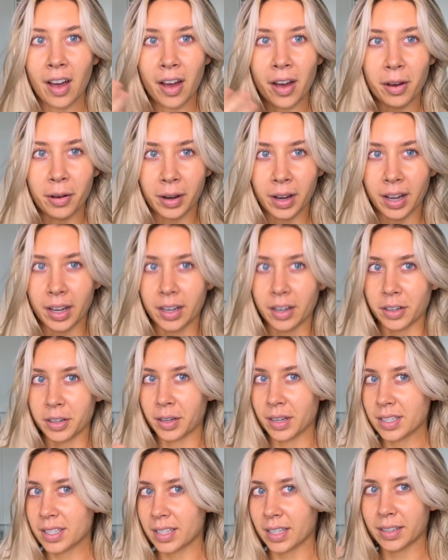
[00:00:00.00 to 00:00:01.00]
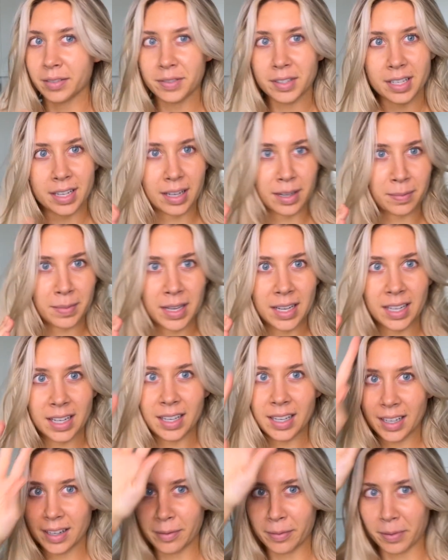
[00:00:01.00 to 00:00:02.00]
Okay, are you guys sick of seeing
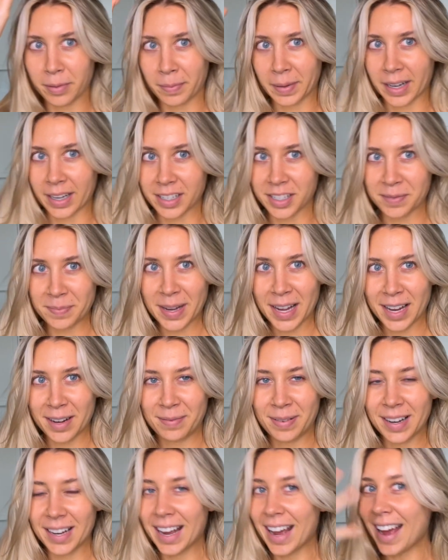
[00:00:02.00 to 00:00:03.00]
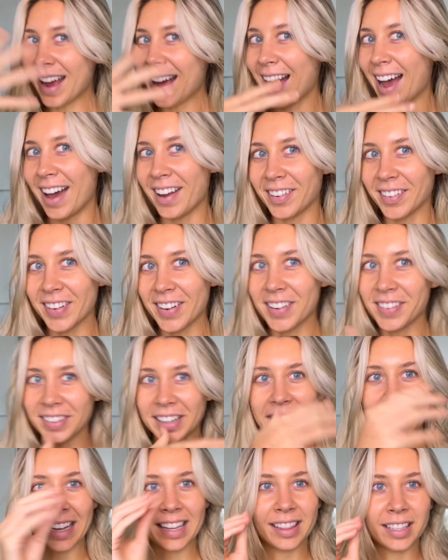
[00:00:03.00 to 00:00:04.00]
me with my kitchen behind me yet? I don't know,
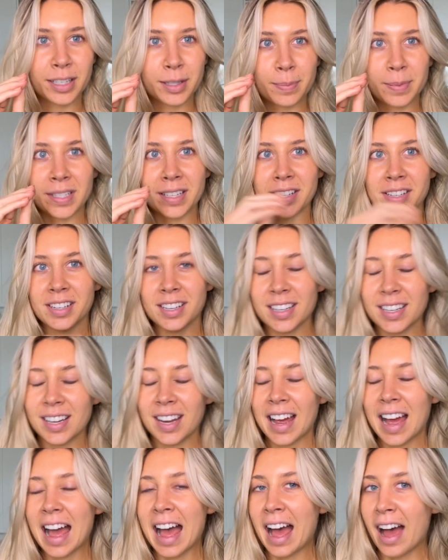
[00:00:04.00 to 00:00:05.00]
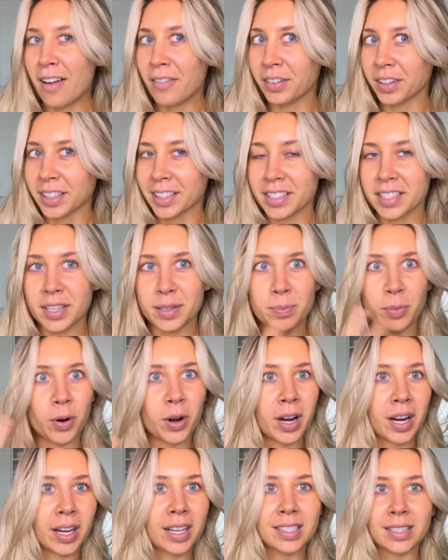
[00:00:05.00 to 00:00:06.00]
like in this position. I feel like this is
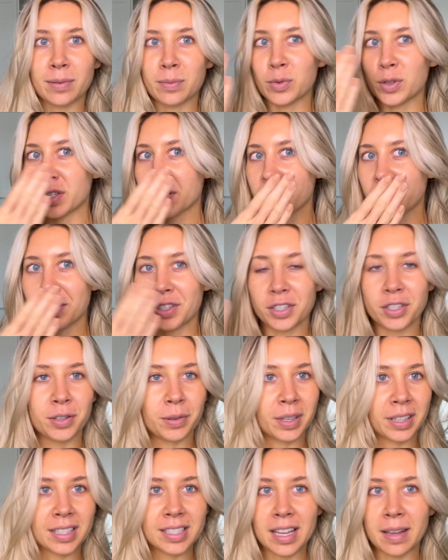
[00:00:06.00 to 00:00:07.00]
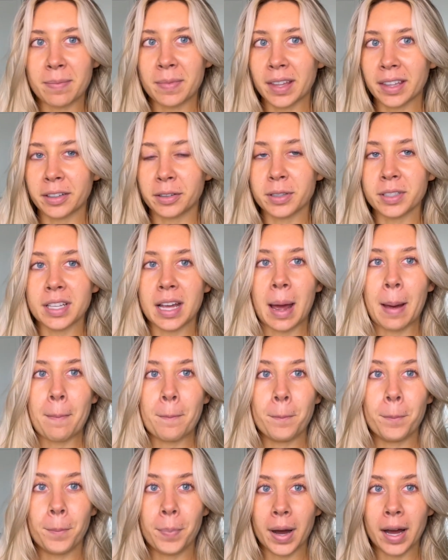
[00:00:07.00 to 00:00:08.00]
boring because I'm just doing the same thing the whole
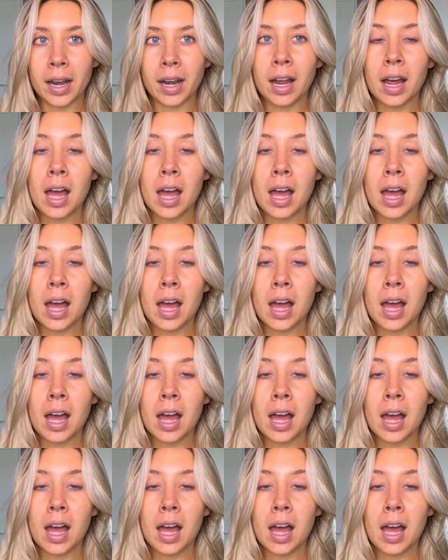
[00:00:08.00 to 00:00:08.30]
time, but